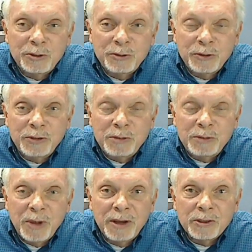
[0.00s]
or 15
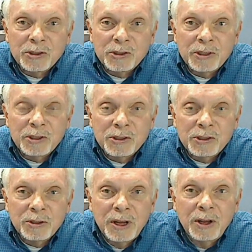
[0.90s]
miles
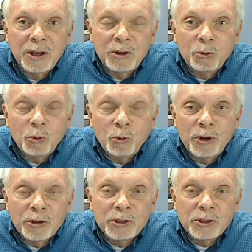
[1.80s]
is where
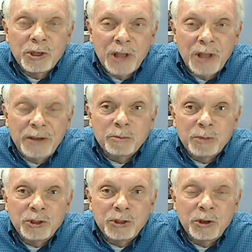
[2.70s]
you can see lightning,
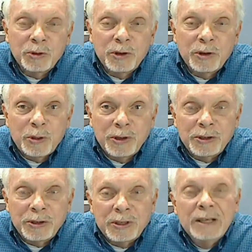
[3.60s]
but you don't hear
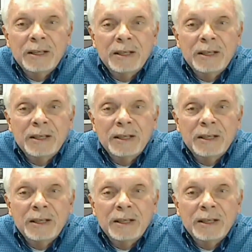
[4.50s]
thunder.